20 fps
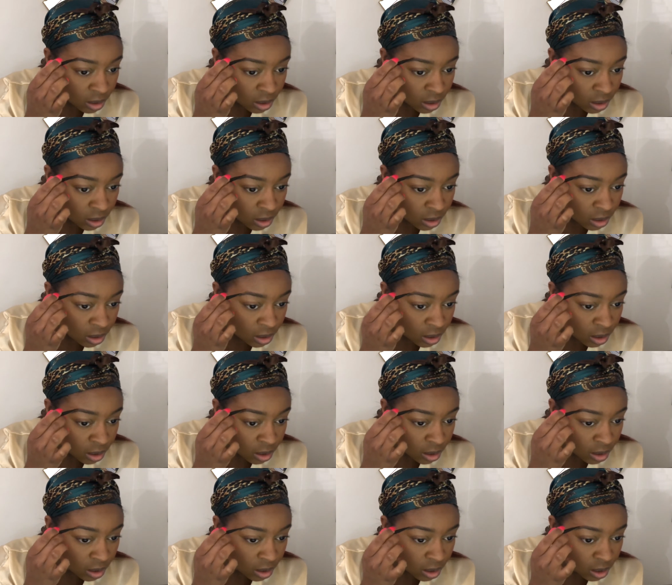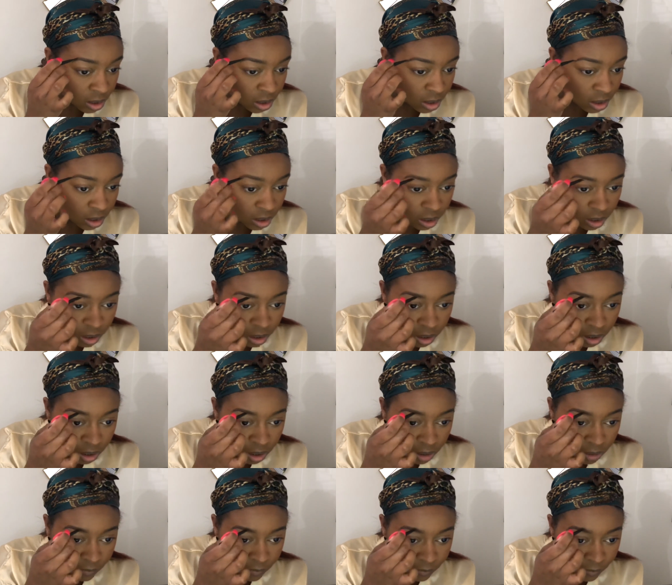
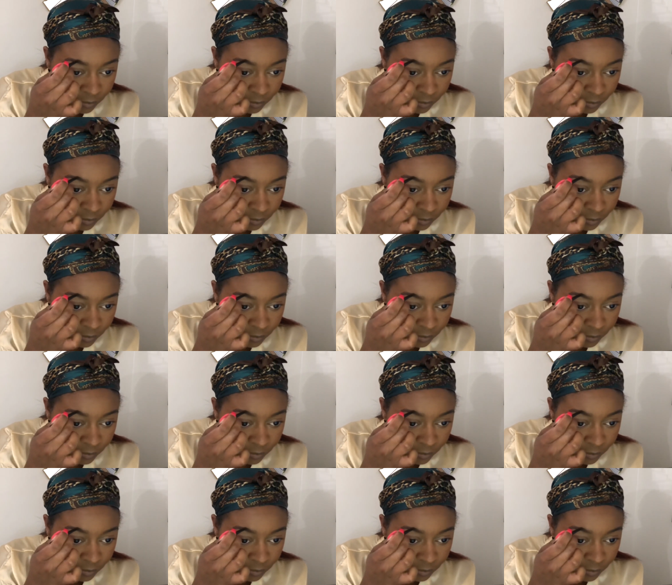Nothing is said.